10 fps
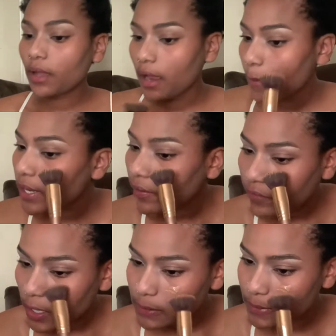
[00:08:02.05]
I'm gonna give
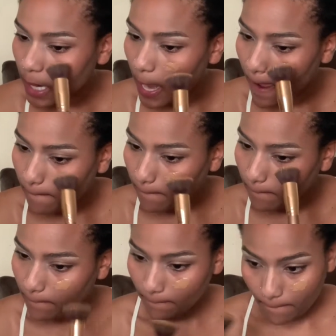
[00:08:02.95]
y'all some time.
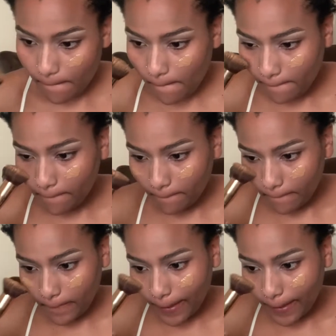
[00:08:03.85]
Give